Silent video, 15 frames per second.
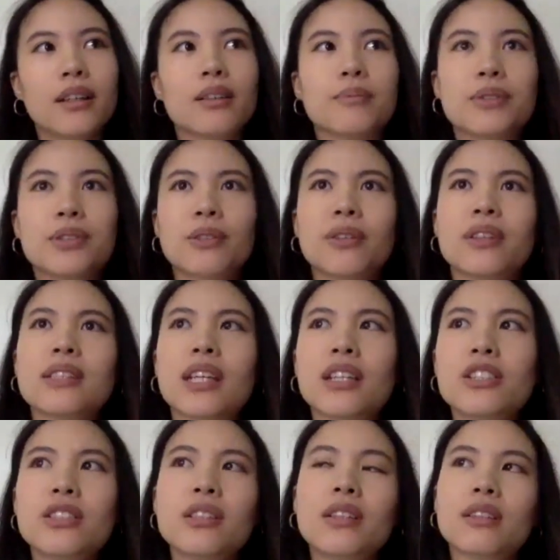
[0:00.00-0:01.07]
So it's
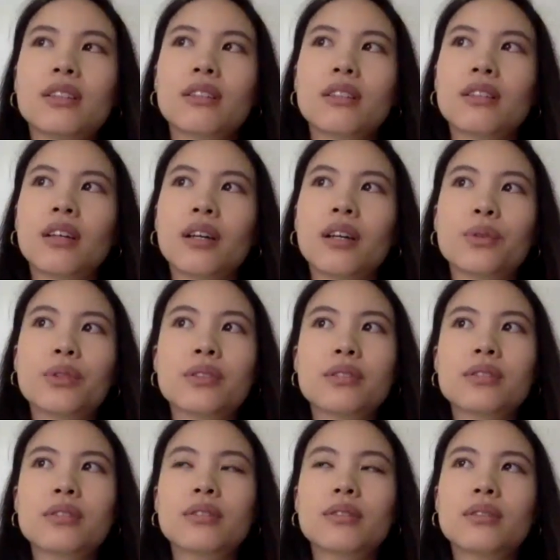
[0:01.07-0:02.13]
actually,
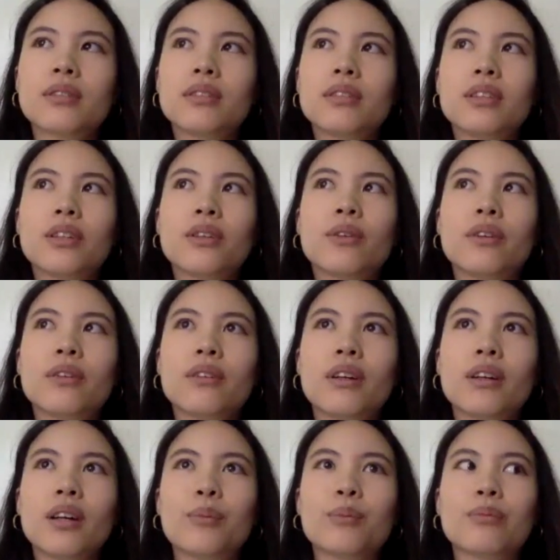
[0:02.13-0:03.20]

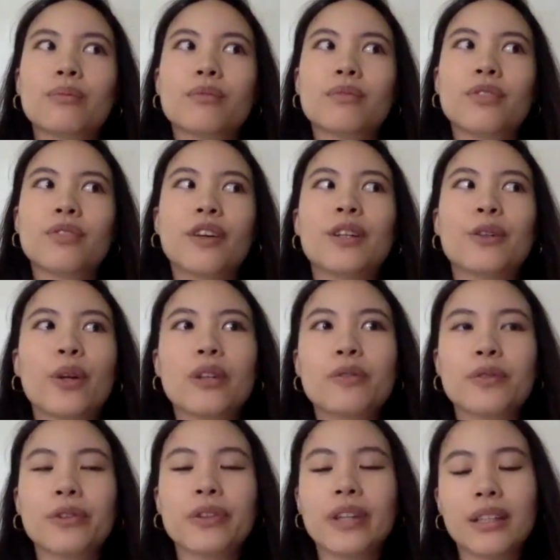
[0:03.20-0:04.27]
I'm very
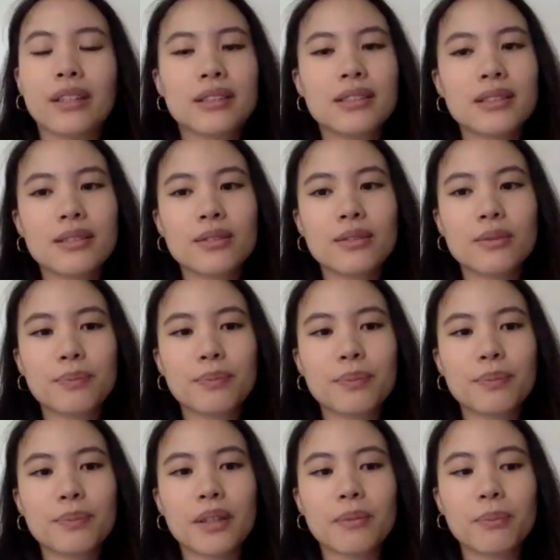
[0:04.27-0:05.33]
grateful that it's
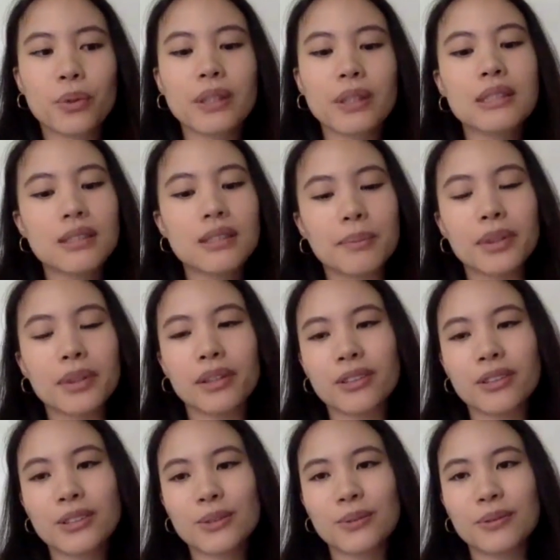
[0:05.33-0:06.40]
been pretty
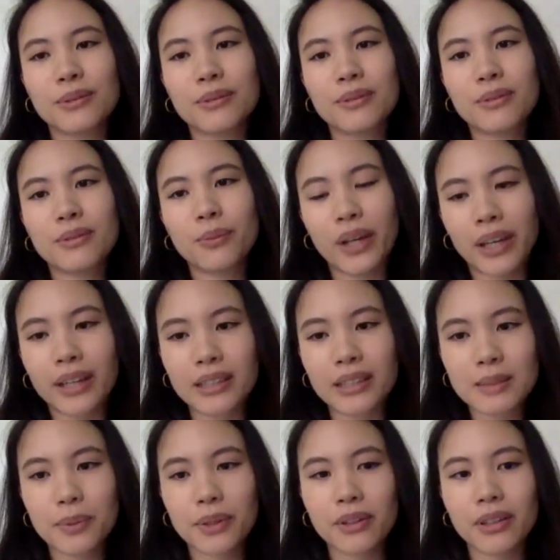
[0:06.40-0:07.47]
similar to what I
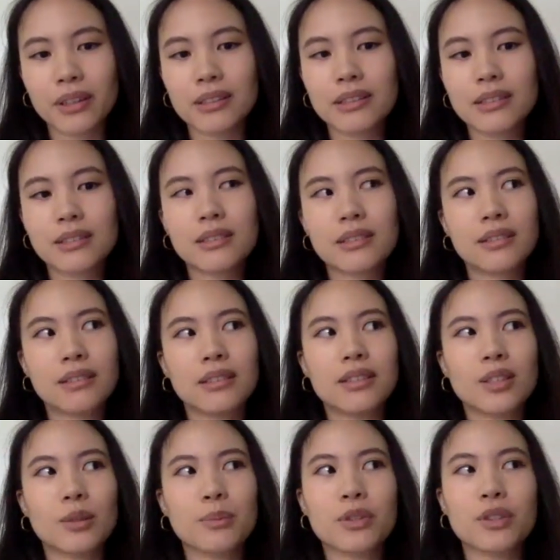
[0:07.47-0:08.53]
experienced in
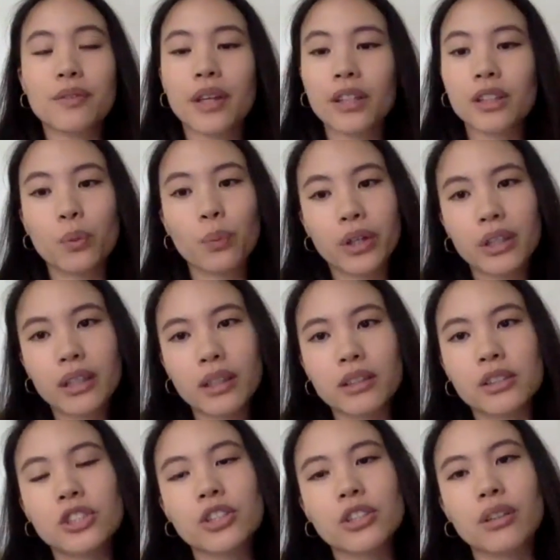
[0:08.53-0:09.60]
terms of like the work
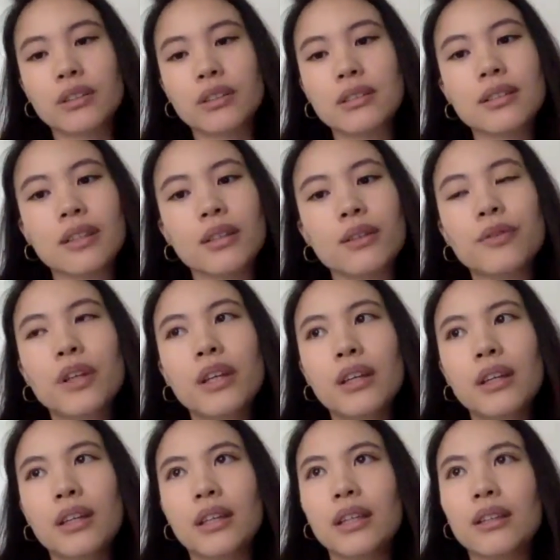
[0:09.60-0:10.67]
culture and stuff
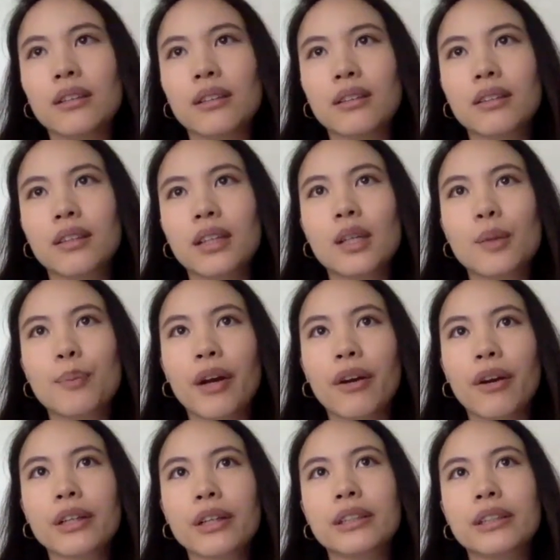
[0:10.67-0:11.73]
in
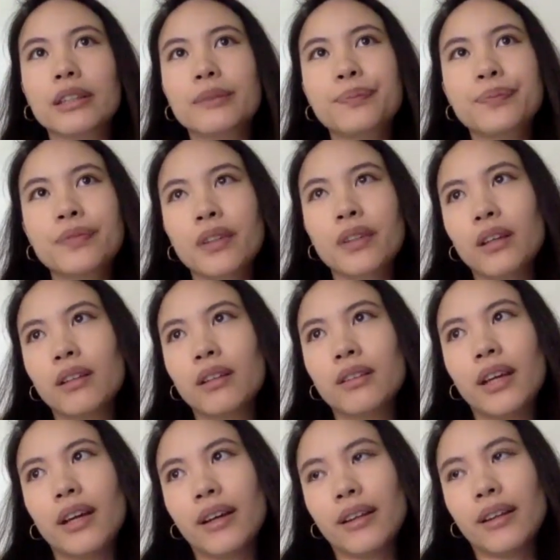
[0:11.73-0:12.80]
America. And
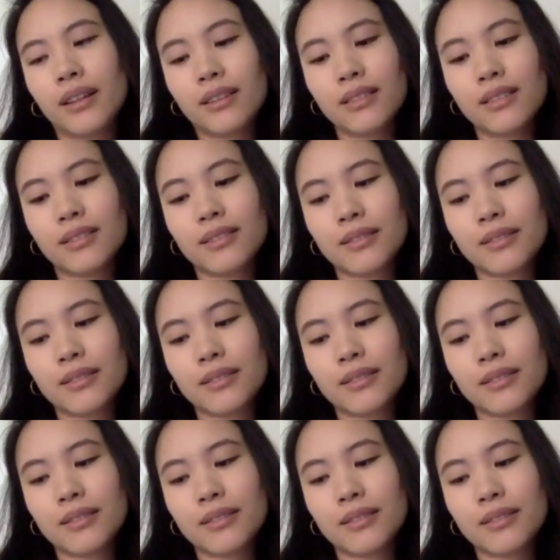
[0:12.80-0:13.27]
yeah, I think